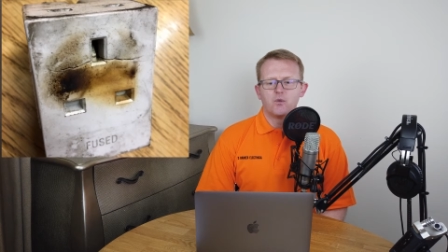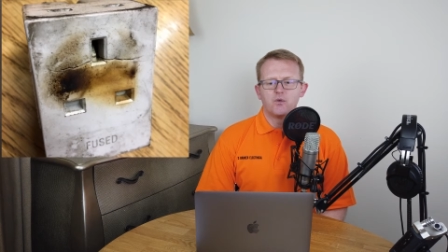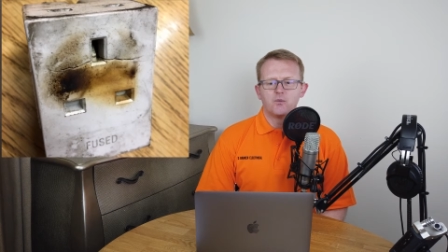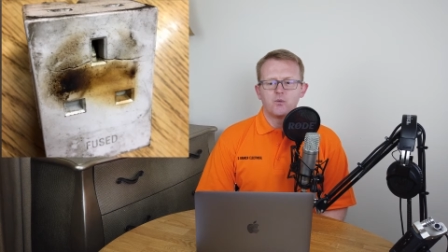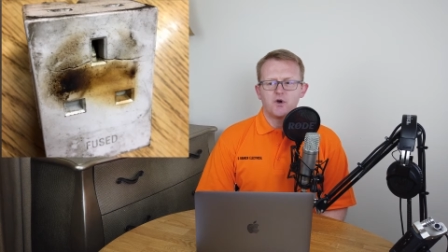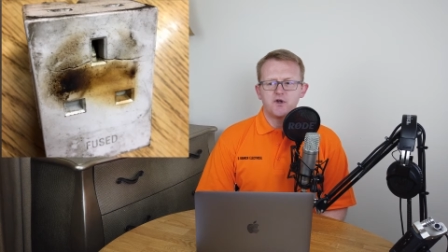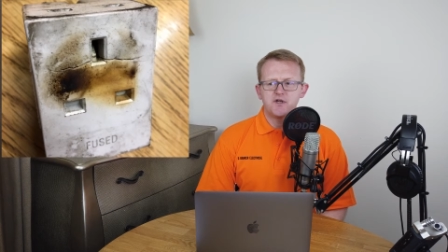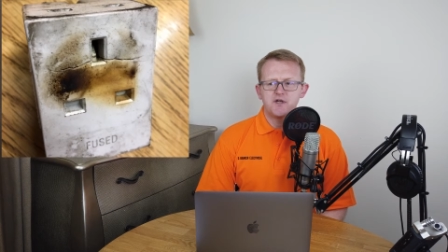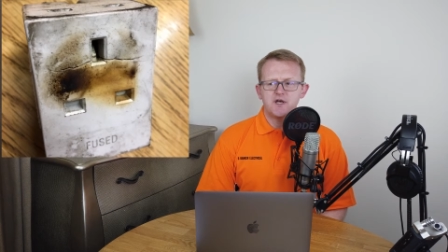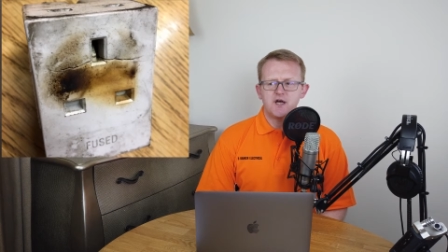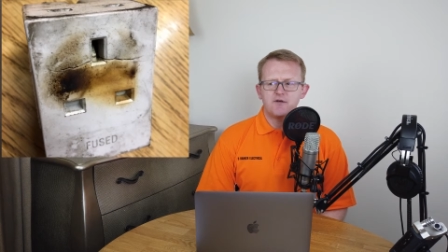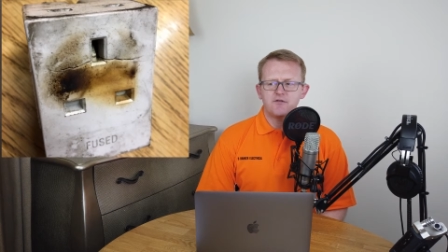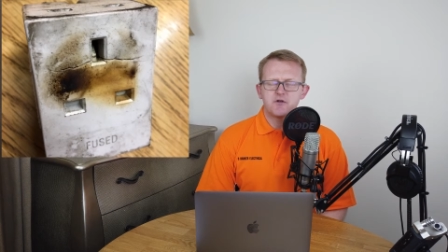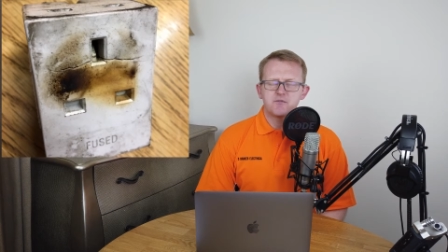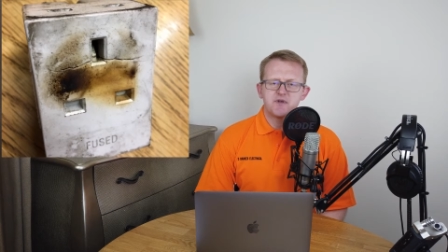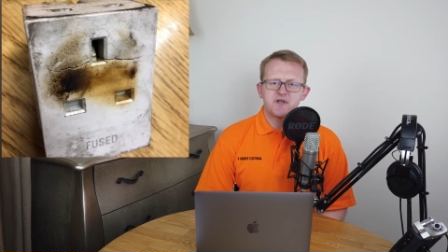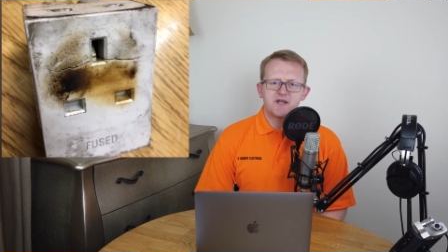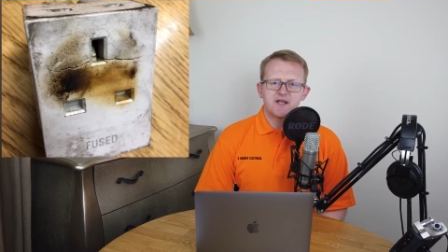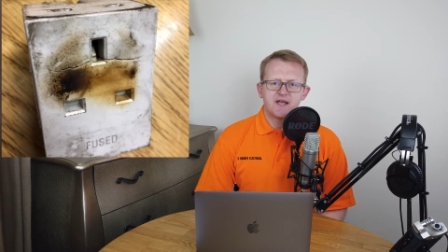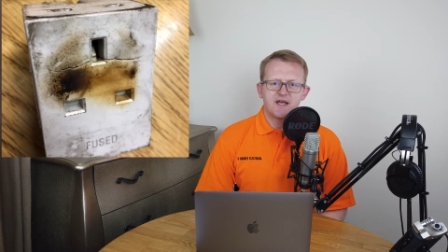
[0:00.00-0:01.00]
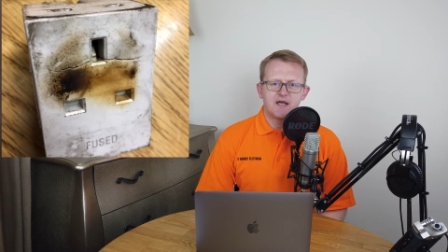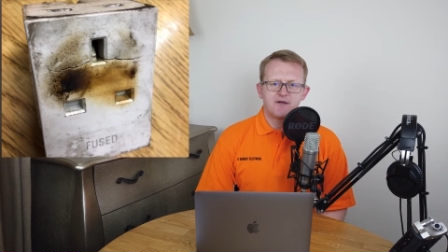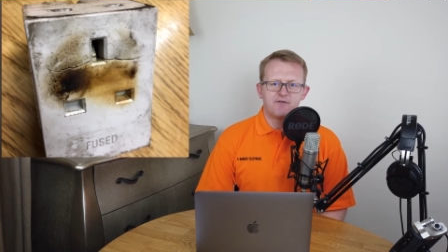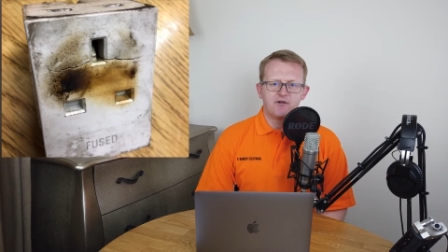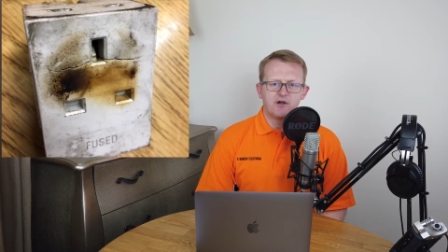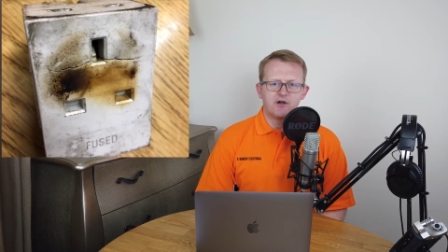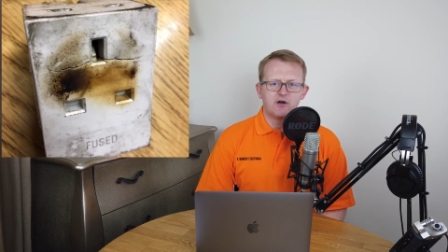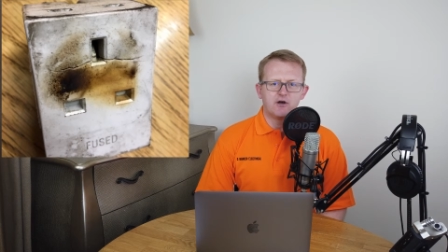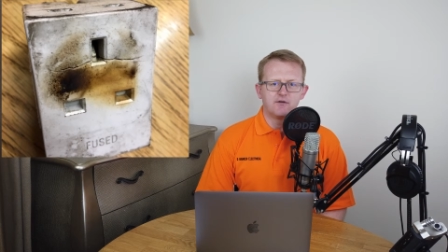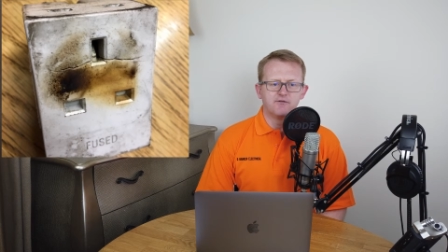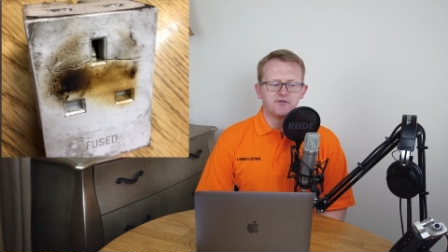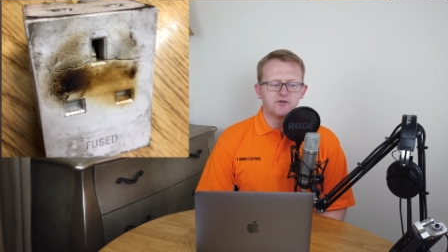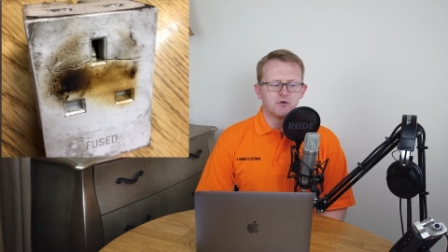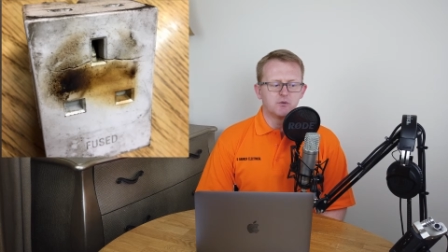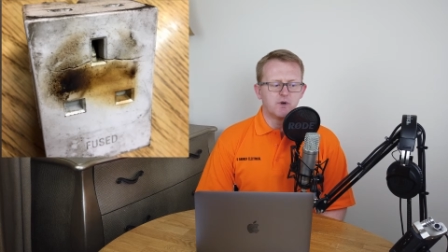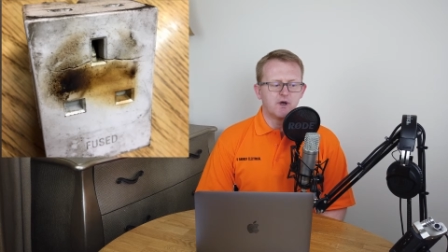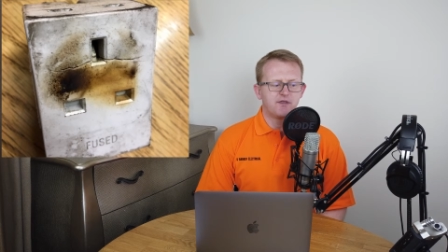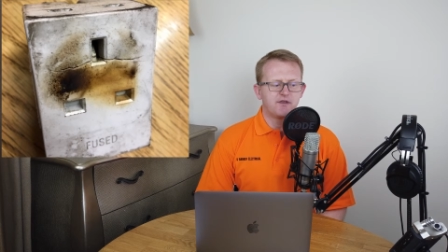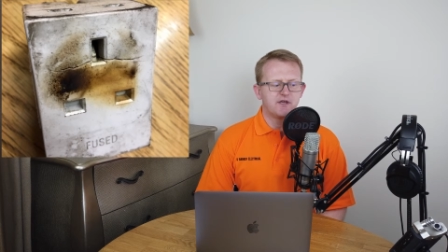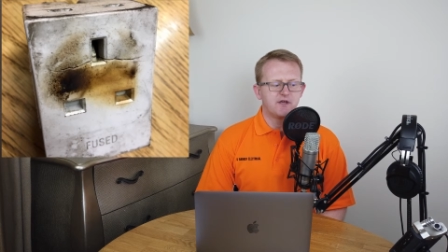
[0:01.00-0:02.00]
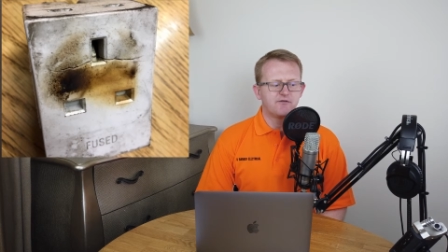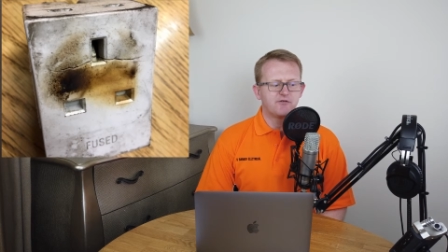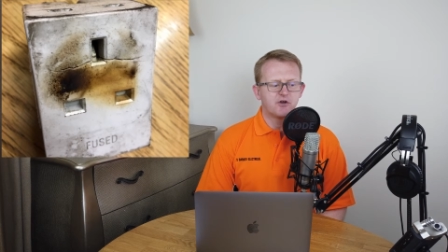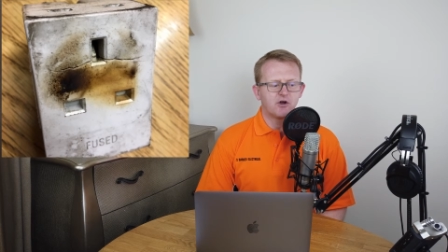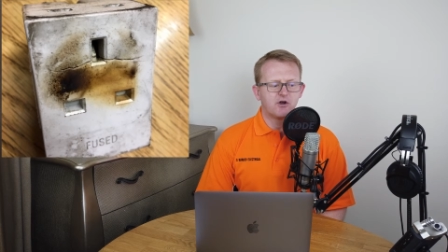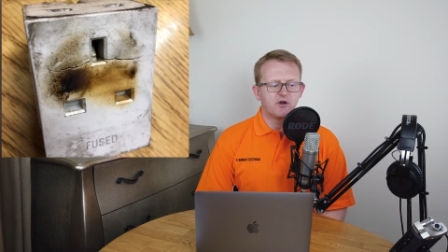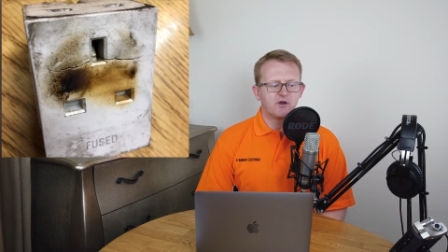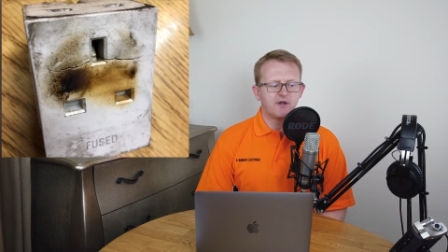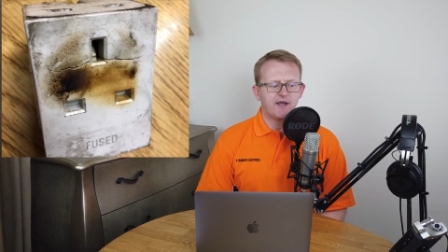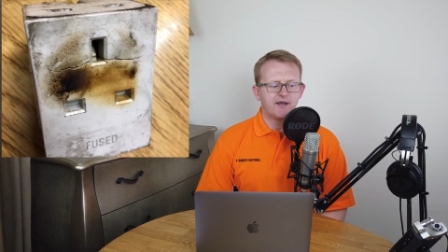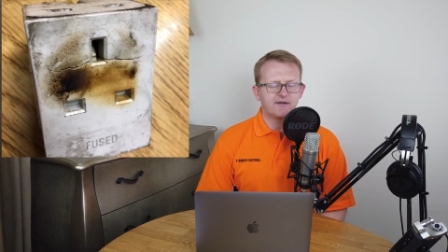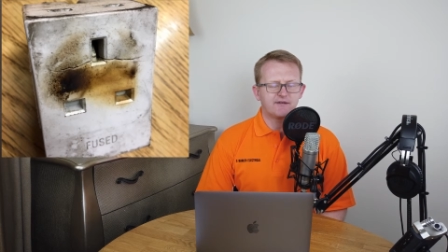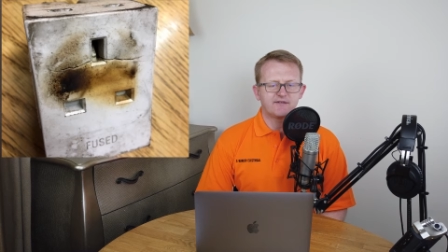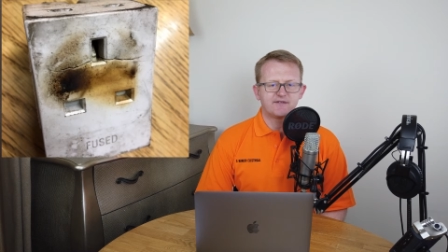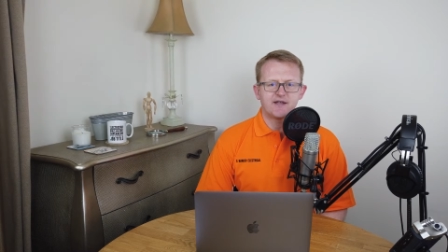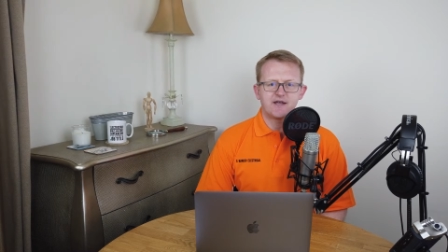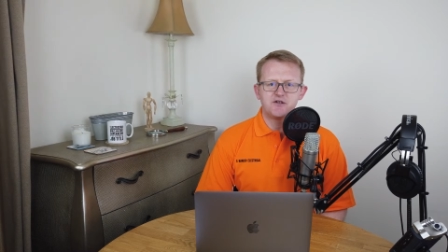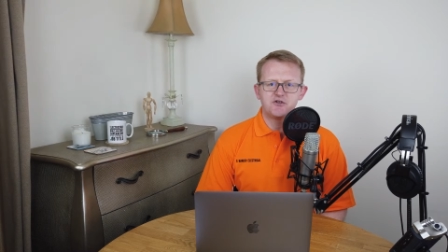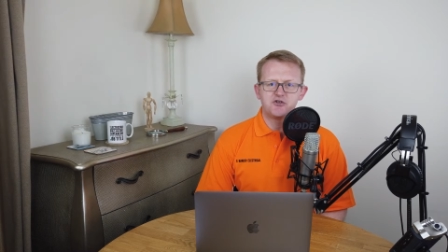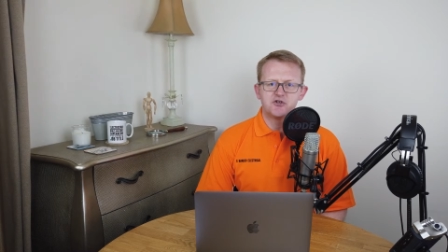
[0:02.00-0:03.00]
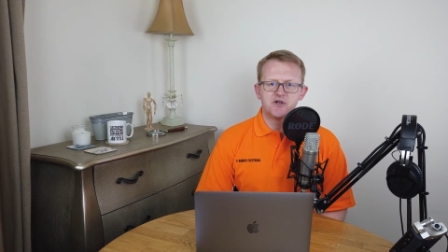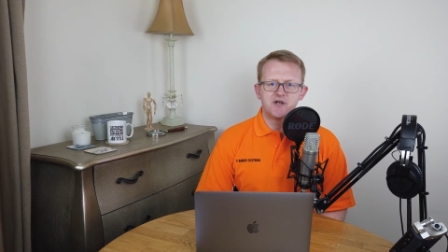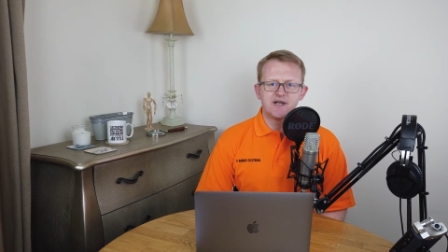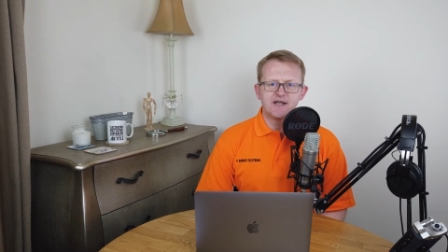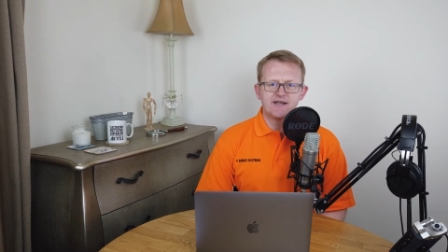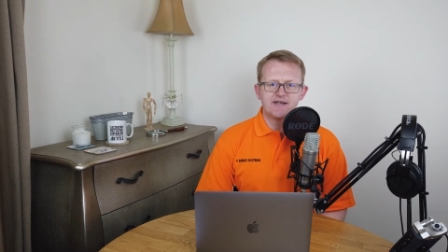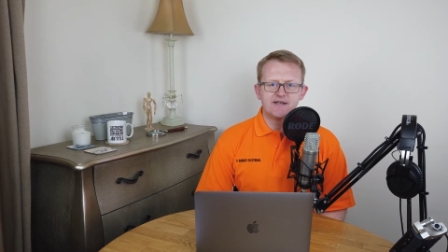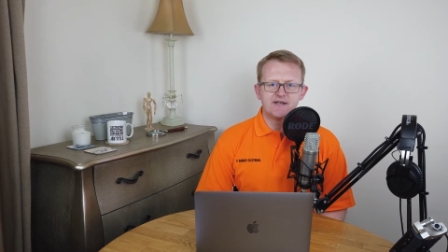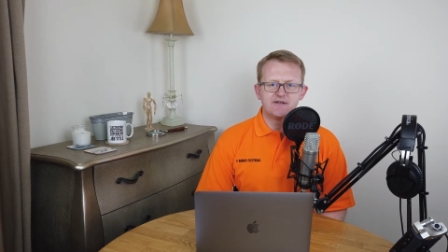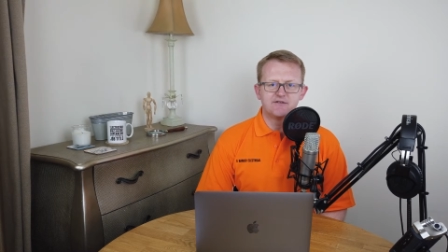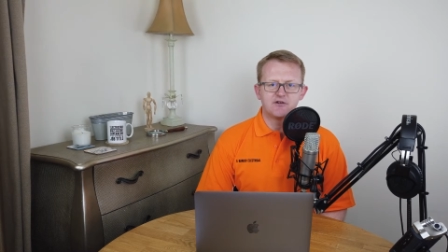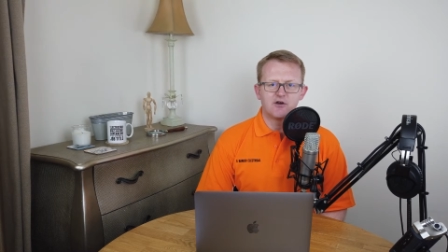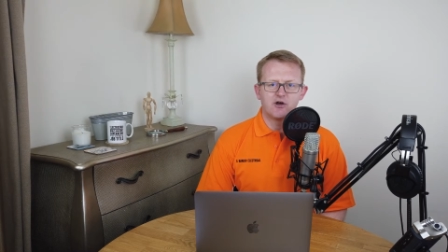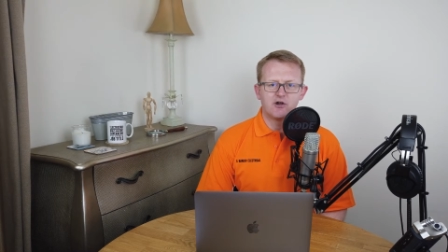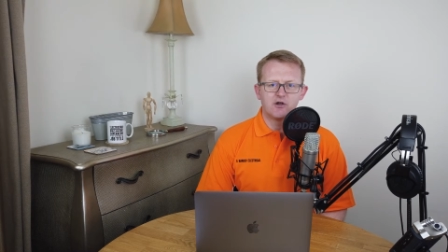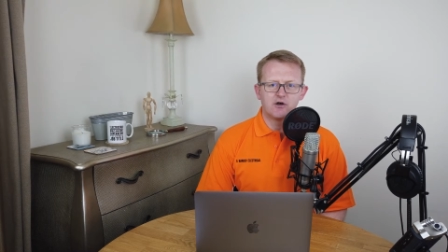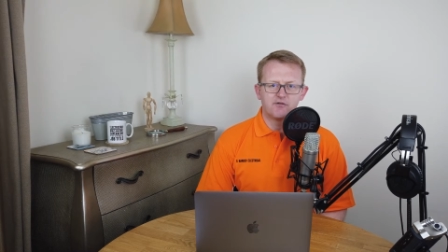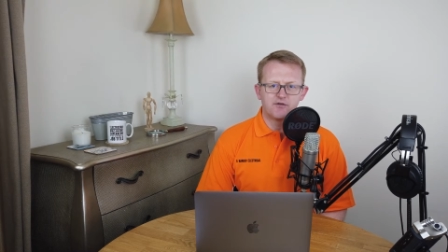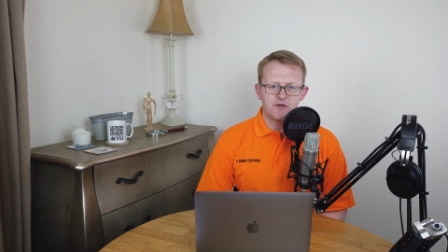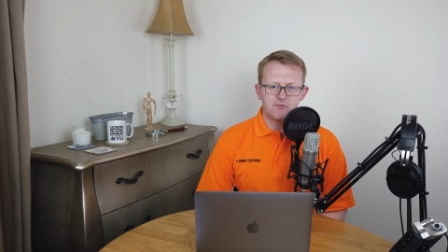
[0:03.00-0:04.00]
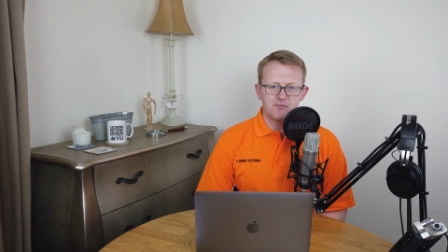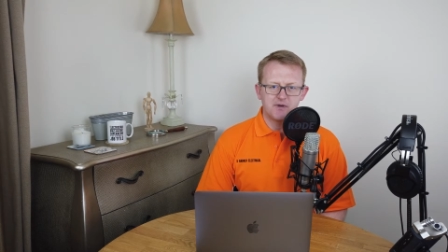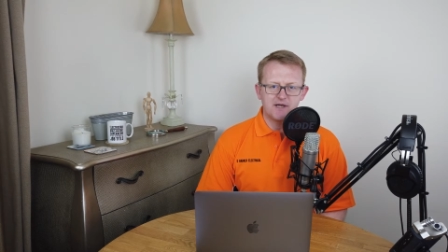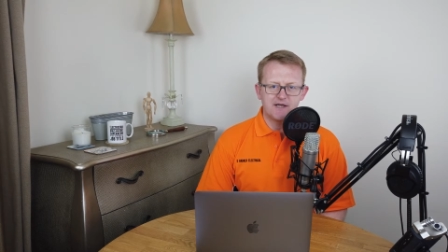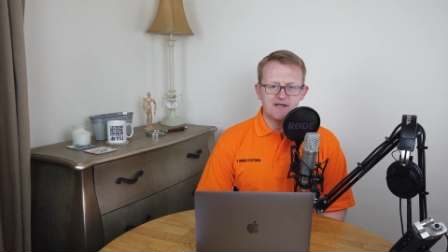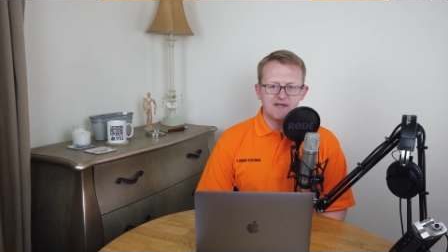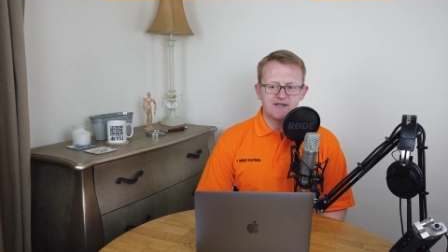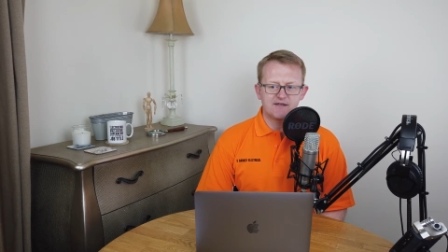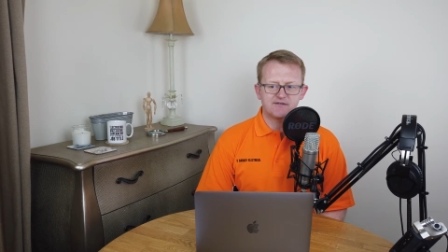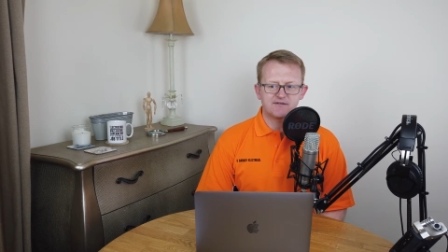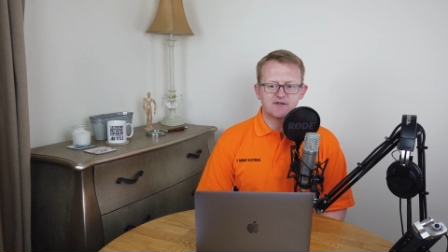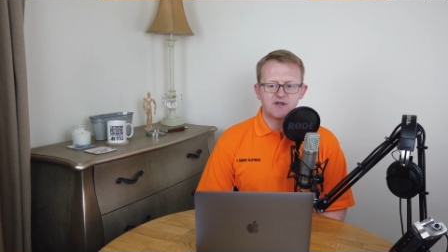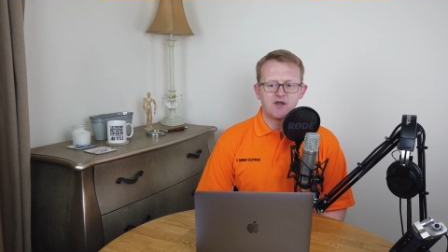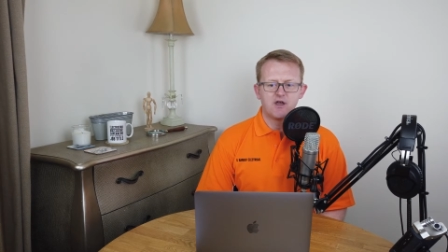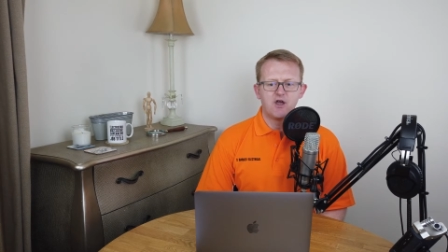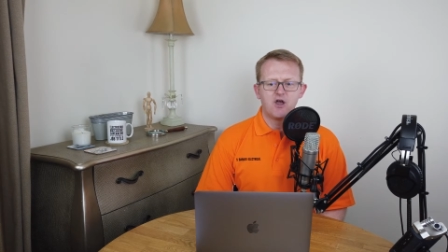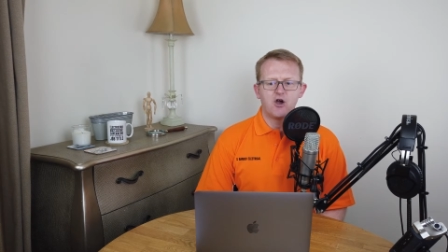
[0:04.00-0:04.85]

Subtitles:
what you have to be careful of, so whether you've got extension leads all over the place